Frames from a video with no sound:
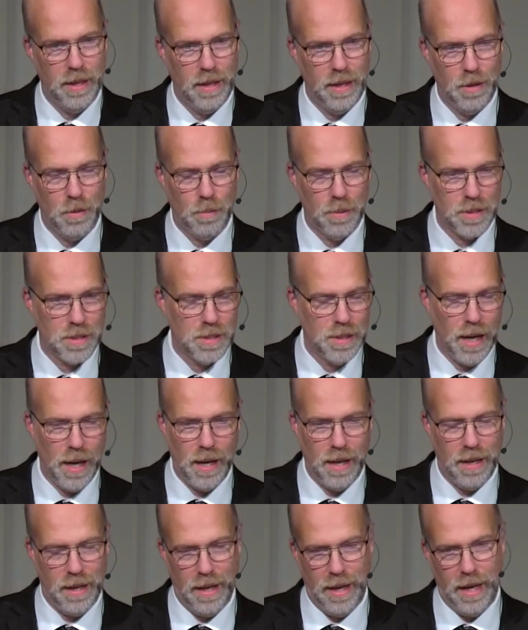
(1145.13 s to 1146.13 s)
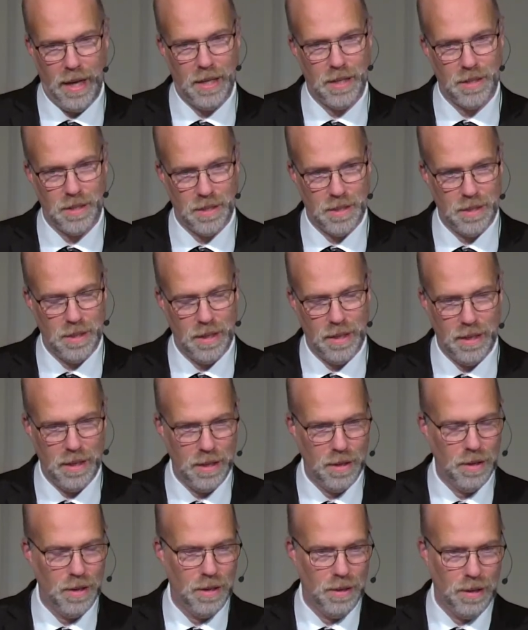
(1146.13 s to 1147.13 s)
It was not as
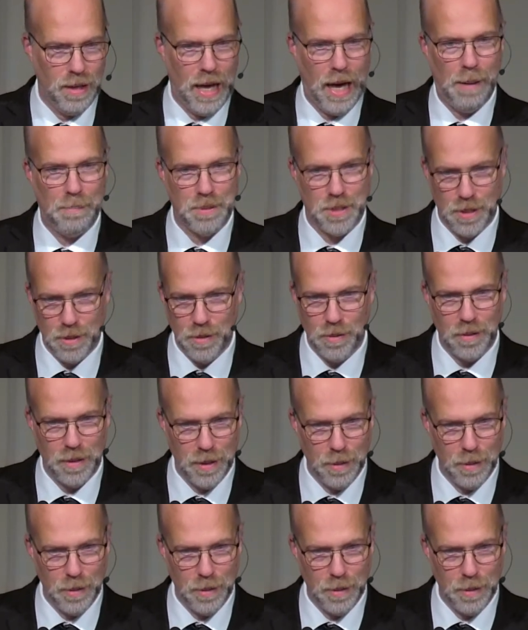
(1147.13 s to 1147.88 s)
absolutely